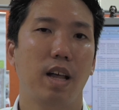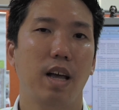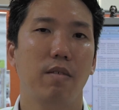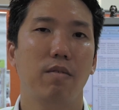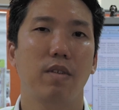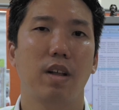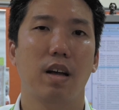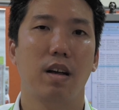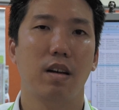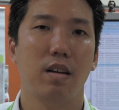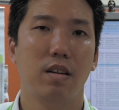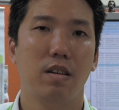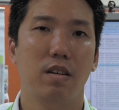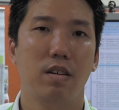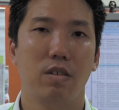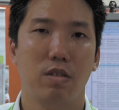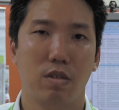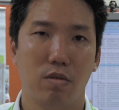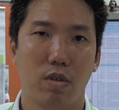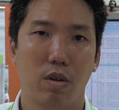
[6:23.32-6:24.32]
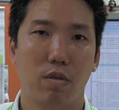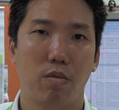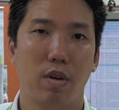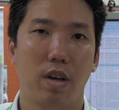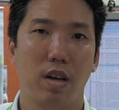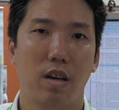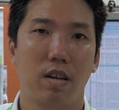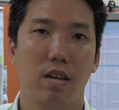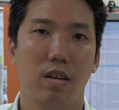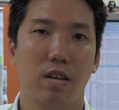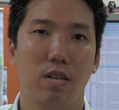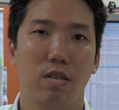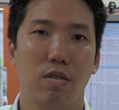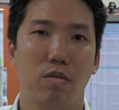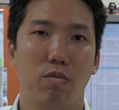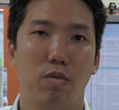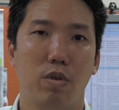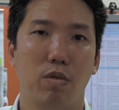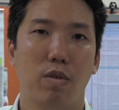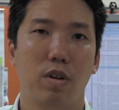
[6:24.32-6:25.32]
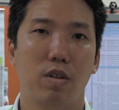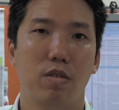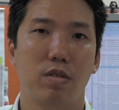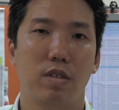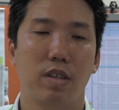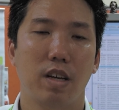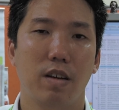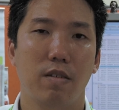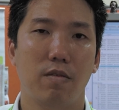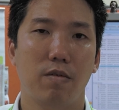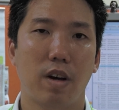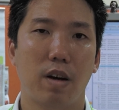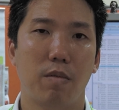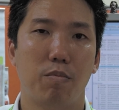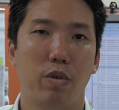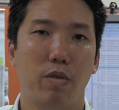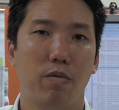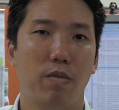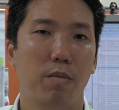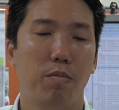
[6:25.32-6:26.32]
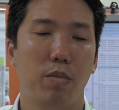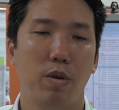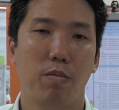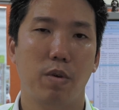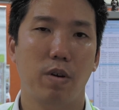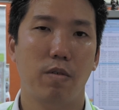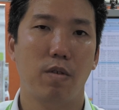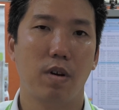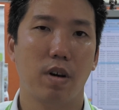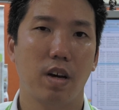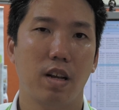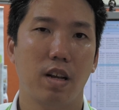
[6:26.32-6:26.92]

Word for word: life lah, one way. We want to save, uh, prevent people from